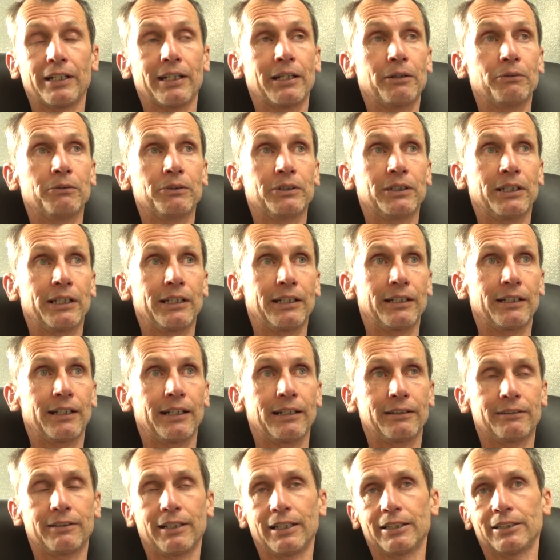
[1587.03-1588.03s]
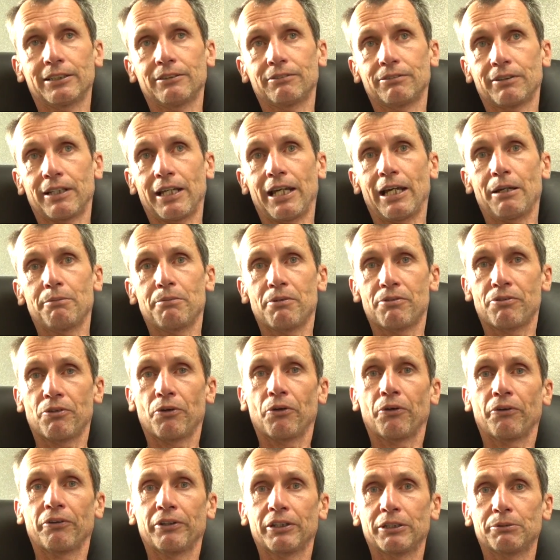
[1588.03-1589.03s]
He was in intensive care
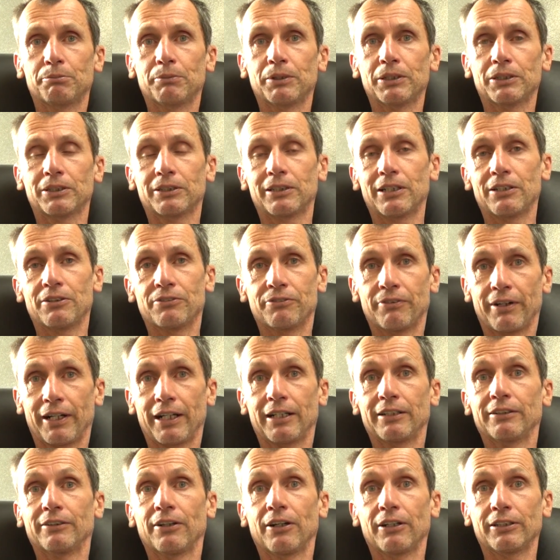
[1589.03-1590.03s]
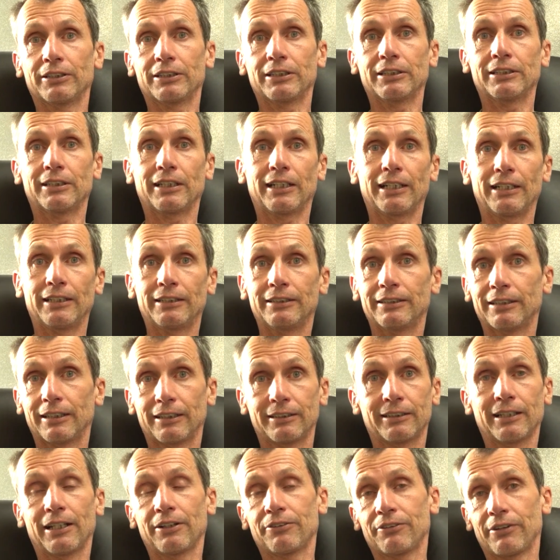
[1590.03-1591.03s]
before Christmas, didn't recognise his kids,
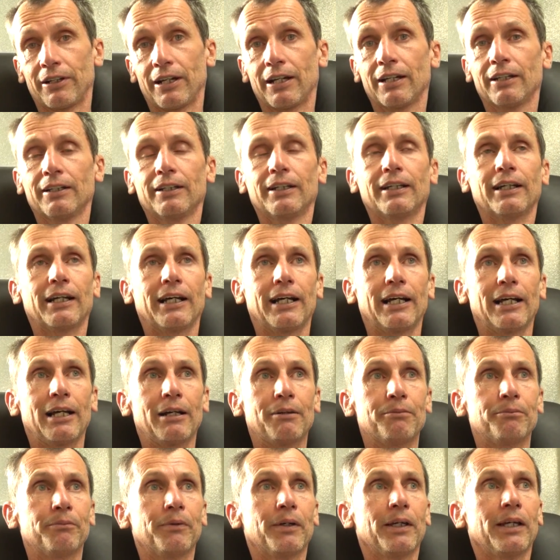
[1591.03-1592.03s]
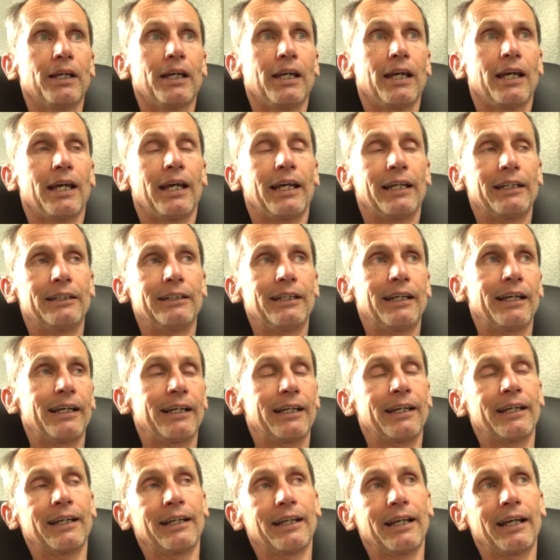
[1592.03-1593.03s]
etc.
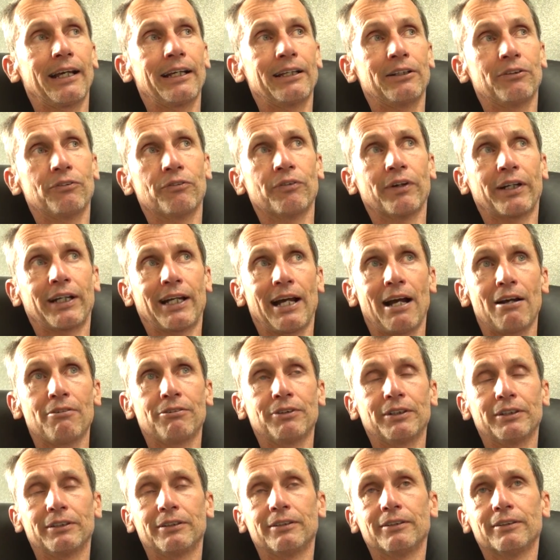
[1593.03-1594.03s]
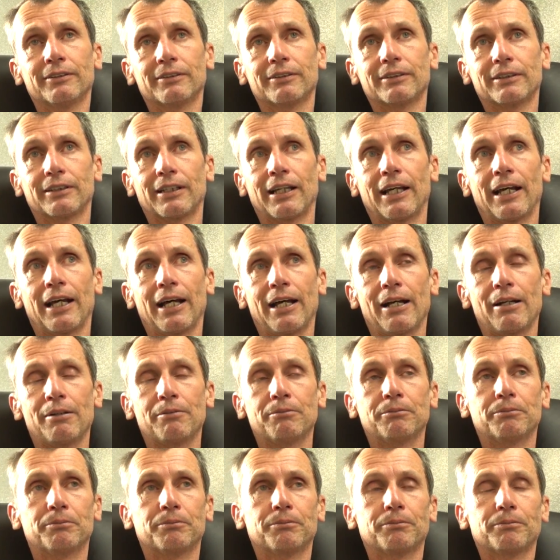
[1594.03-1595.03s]
He recovered
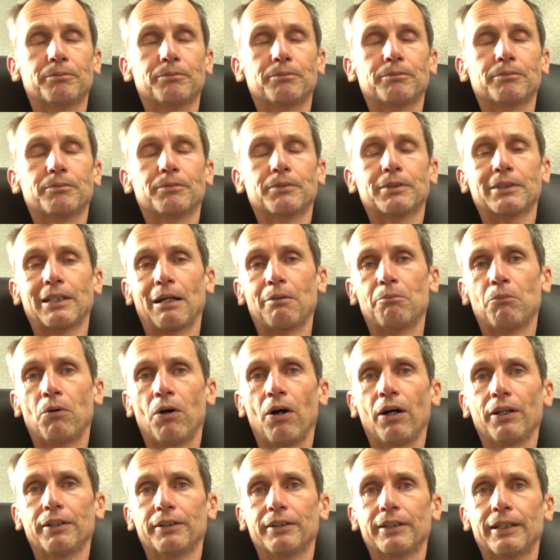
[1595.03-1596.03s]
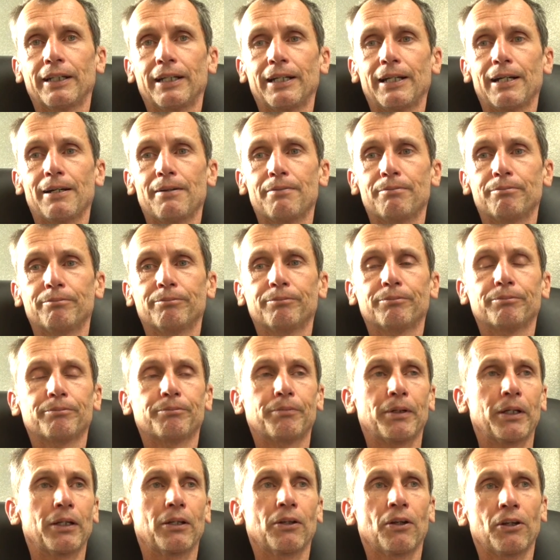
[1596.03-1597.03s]
somewhat,
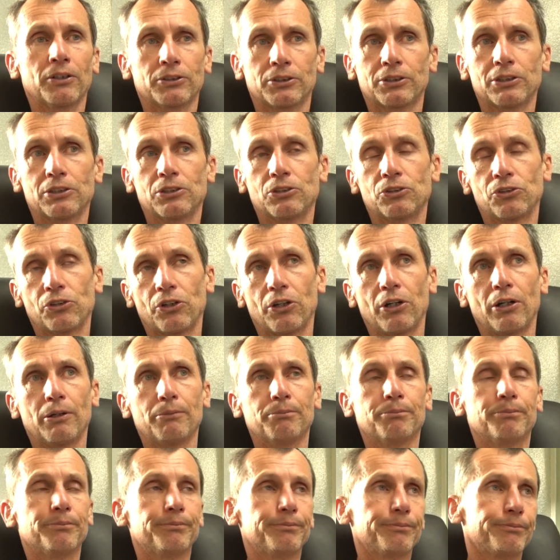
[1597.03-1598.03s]
but lost his job.